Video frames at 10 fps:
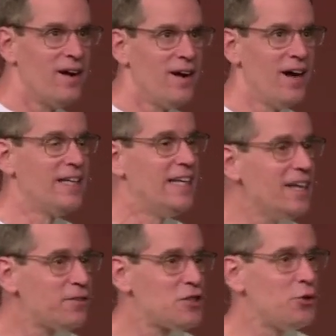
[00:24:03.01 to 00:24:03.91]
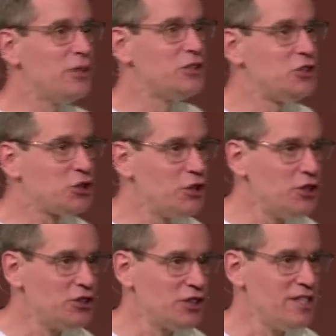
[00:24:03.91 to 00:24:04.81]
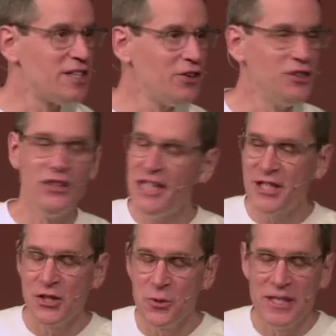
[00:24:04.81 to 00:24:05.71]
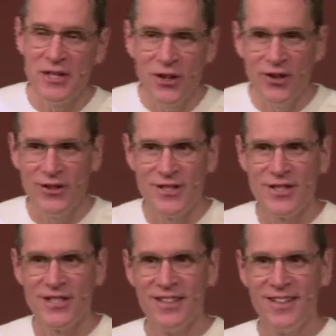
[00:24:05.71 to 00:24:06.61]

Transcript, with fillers: a gift to his church until Jesus returns.